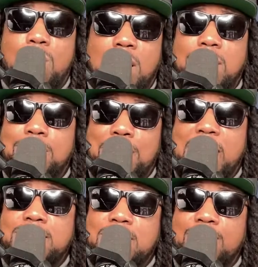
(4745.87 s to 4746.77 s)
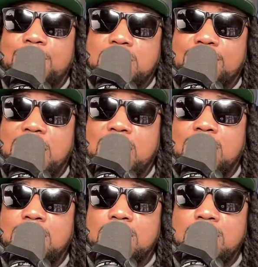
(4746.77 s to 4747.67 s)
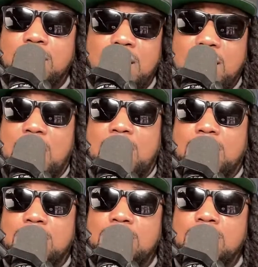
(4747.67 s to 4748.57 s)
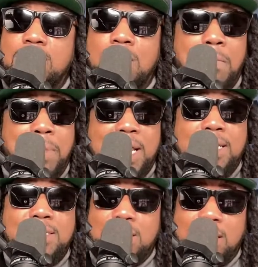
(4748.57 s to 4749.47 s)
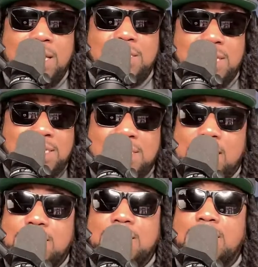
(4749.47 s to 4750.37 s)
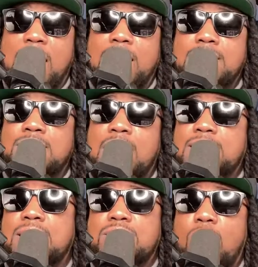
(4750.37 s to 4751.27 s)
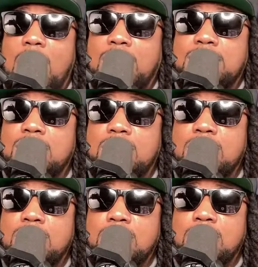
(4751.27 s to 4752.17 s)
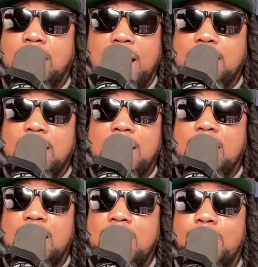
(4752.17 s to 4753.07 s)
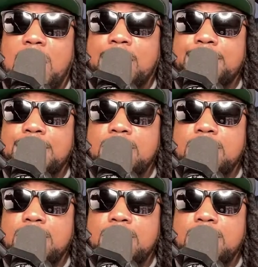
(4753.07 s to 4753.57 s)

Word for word: one of the best defensive ends. He is, but it's it, it's just the it's just as crazy. They did it anyway.